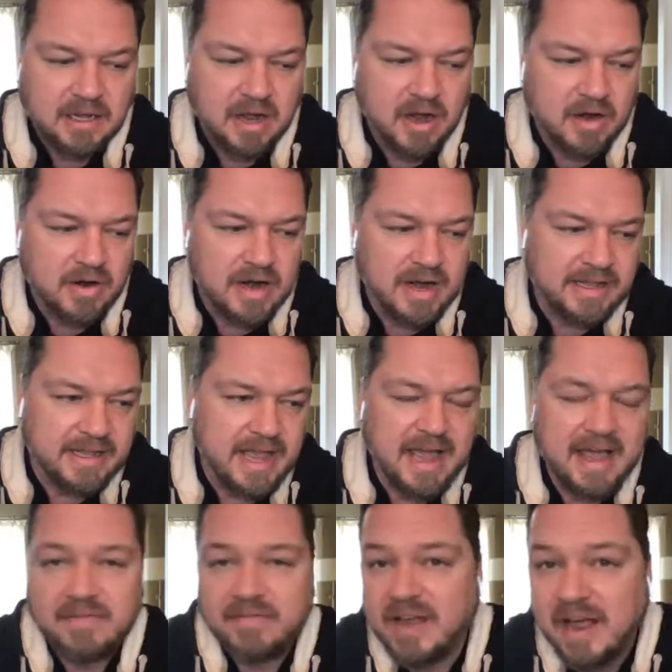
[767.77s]
already
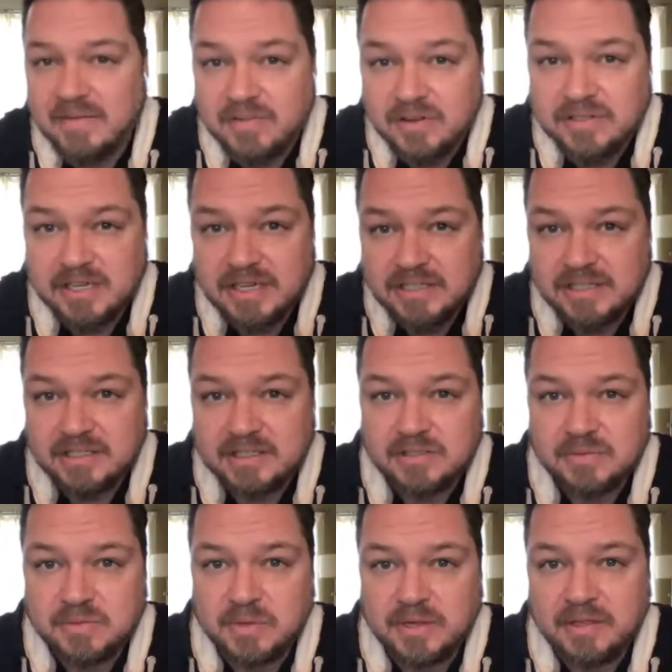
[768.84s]
have
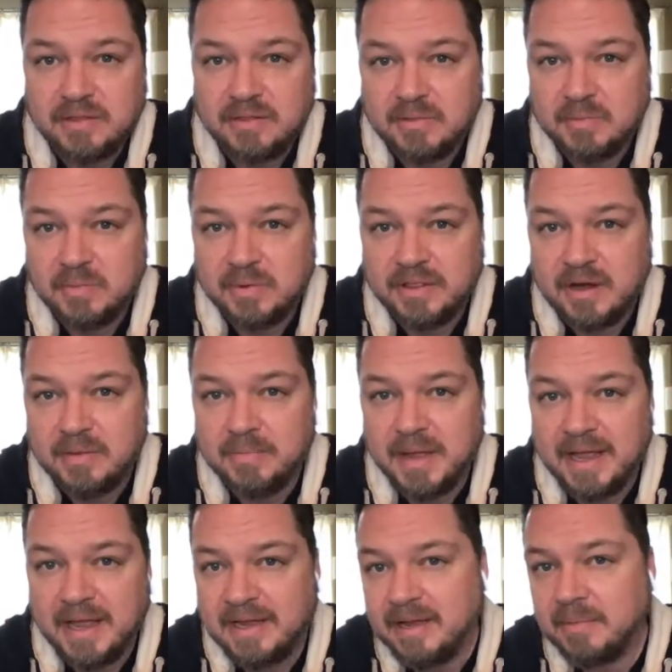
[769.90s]
conversations with our
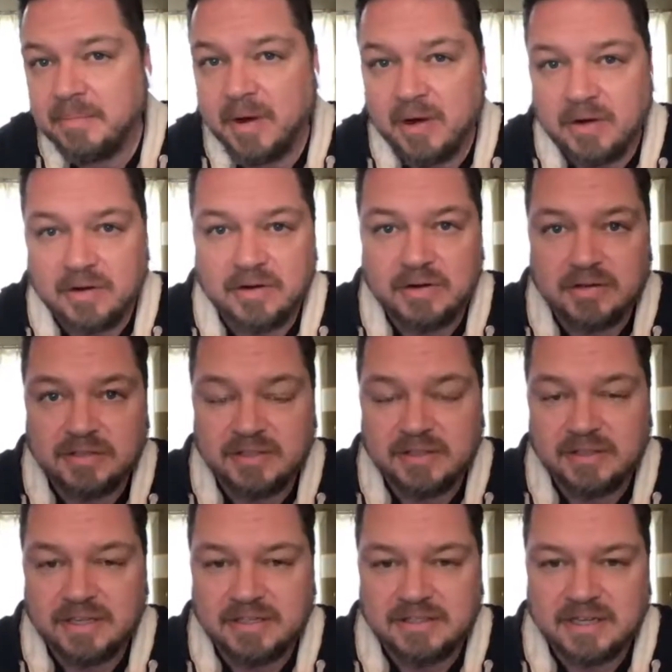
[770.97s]
banking partners
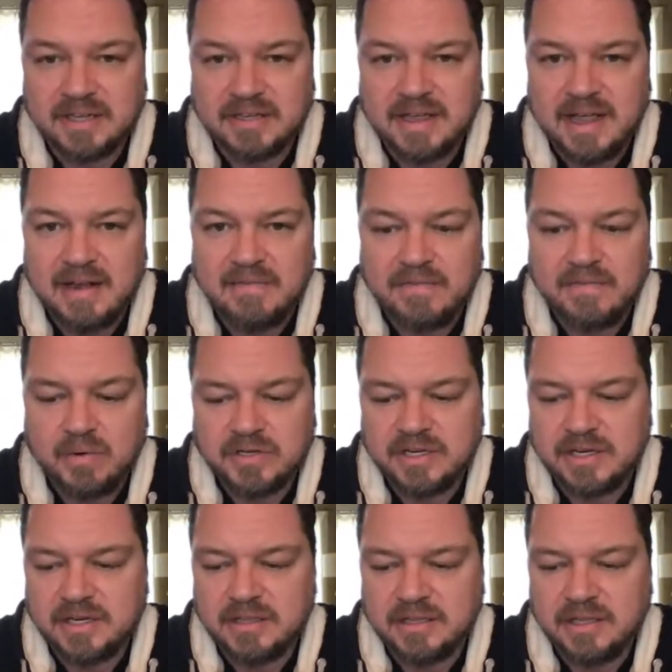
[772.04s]
and things like that.
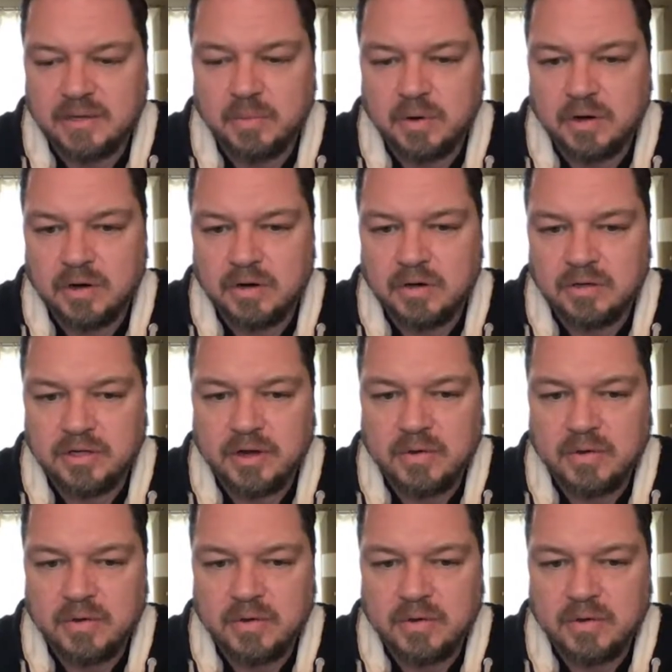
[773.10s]
Fortunately, we're